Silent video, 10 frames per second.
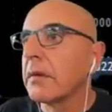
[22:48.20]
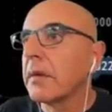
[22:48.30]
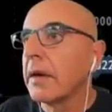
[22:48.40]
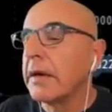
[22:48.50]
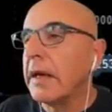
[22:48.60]

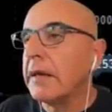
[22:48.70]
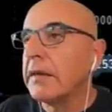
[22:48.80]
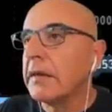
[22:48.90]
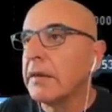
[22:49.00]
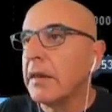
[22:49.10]

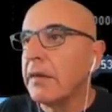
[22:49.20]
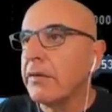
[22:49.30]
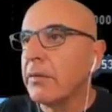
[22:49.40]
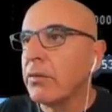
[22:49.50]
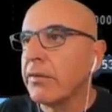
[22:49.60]
Again,
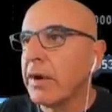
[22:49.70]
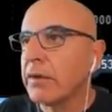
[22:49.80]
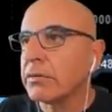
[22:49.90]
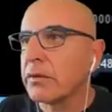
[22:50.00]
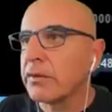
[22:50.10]
never move
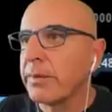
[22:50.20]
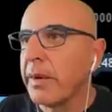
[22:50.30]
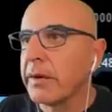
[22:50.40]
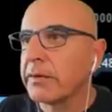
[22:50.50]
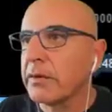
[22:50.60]
out on
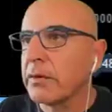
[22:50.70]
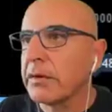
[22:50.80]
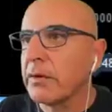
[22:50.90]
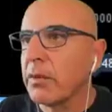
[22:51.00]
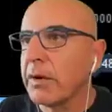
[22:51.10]
spikes. Look
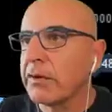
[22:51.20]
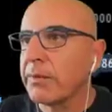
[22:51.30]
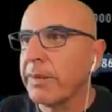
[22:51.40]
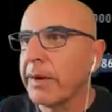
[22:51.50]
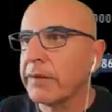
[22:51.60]
at the way it
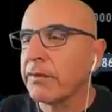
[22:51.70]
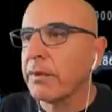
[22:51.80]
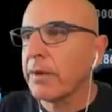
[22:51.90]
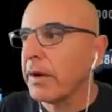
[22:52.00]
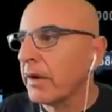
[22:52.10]
spiked from
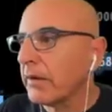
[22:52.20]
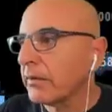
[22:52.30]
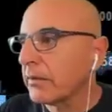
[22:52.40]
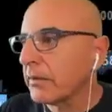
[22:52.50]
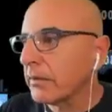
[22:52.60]
the
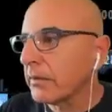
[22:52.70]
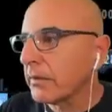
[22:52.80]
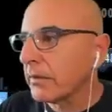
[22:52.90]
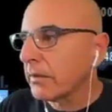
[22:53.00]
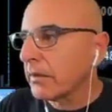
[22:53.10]
highs.
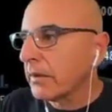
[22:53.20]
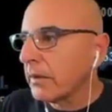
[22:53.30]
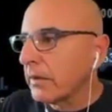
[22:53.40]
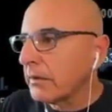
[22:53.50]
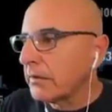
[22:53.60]

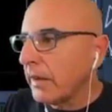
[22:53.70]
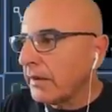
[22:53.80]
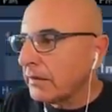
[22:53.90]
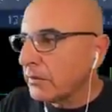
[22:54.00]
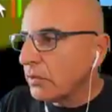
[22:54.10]

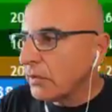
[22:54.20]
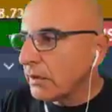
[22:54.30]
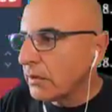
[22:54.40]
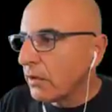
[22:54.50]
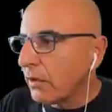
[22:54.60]
Take two
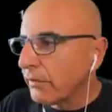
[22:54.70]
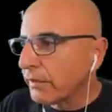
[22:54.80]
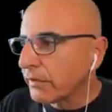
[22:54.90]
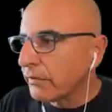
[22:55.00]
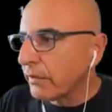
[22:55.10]

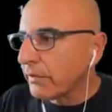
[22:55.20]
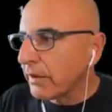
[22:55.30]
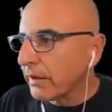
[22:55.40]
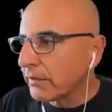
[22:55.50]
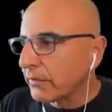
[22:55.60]
recovered from the
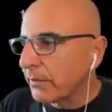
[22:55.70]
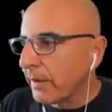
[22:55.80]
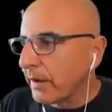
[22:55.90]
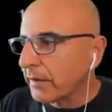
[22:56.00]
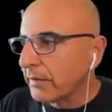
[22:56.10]
last
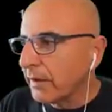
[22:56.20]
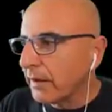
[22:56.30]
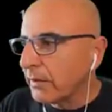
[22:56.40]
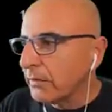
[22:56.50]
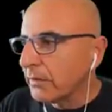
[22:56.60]
spike
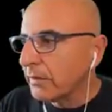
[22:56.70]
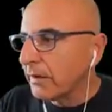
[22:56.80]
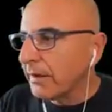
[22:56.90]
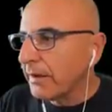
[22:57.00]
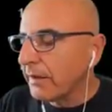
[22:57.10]
down.
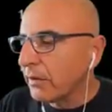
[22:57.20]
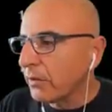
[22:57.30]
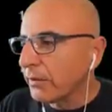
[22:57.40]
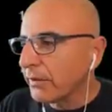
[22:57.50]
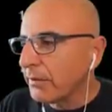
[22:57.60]
Again,
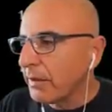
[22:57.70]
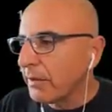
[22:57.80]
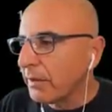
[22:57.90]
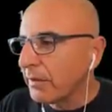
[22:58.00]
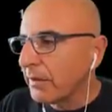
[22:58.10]
always
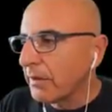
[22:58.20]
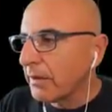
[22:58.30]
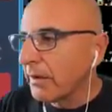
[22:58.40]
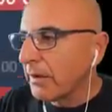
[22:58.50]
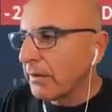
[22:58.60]
remember,
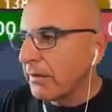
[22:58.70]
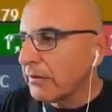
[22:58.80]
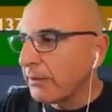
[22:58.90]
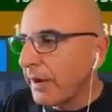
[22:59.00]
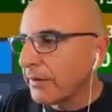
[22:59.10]
these
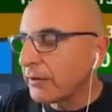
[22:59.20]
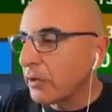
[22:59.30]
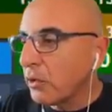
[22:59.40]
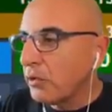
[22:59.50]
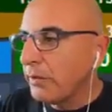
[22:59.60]
spikes
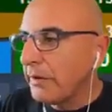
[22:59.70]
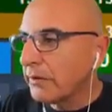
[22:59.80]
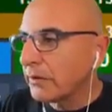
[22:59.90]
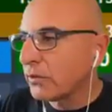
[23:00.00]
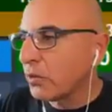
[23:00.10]
could be
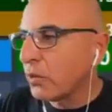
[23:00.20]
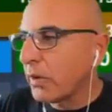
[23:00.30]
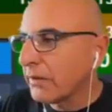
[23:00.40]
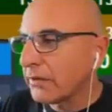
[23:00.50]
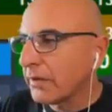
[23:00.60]
just
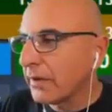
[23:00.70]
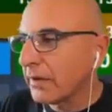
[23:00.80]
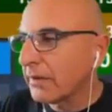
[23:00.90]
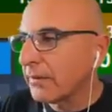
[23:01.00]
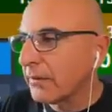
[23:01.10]
one seller.